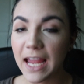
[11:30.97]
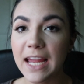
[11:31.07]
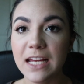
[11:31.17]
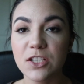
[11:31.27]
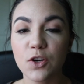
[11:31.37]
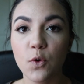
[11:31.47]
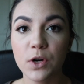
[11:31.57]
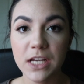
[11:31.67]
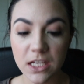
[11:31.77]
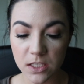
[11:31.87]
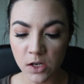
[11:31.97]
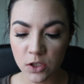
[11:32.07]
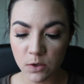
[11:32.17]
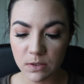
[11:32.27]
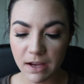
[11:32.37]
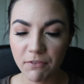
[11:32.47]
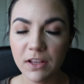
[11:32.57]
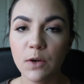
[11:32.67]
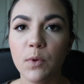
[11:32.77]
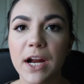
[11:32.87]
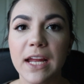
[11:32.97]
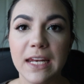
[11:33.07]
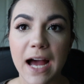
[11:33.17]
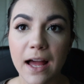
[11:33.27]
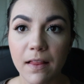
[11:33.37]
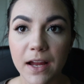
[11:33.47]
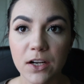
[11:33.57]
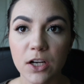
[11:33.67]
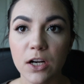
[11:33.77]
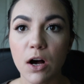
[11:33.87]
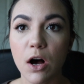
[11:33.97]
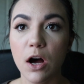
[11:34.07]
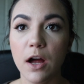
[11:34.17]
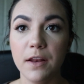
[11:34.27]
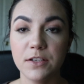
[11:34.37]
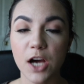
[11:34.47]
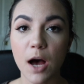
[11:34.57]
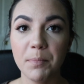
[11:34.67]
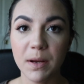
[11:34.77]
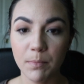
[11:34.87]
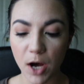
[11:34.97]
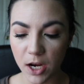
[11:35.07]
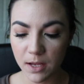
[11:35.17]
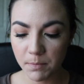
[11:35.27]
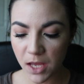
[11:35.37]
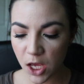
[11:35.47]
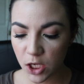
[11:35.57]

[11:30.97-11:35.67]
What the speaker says: And Kourtney is also definitely wearing an eyeliner on top and bottom,